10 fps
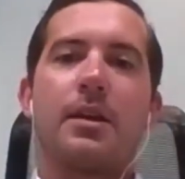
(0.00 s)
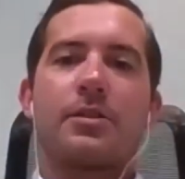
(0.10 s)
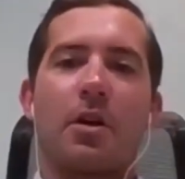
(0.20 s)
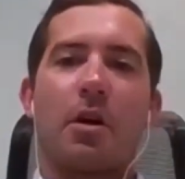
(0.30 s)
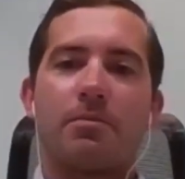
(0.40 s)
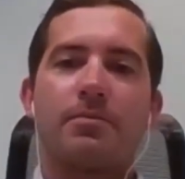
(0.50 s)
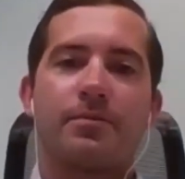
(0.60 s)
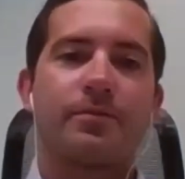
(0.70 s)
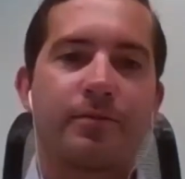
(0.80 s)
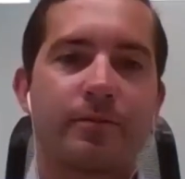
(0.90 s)
So.
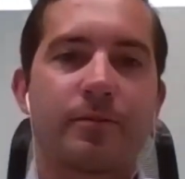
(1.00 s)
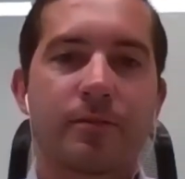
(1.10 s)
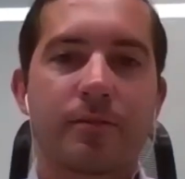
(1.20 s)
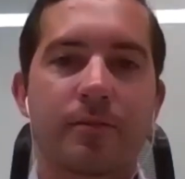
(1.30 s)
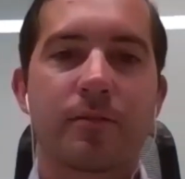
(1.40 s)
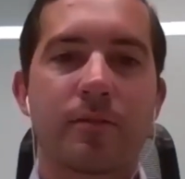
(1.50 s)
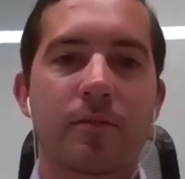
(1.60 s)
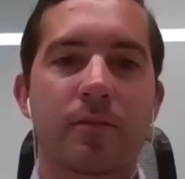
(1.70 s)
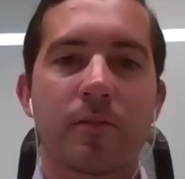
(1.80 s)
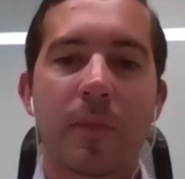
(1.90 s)

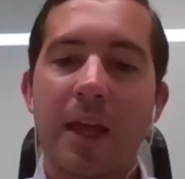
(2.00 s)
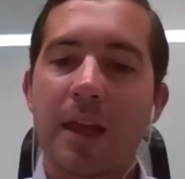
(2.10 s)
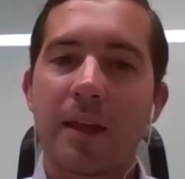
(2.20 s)
Mm-hmm.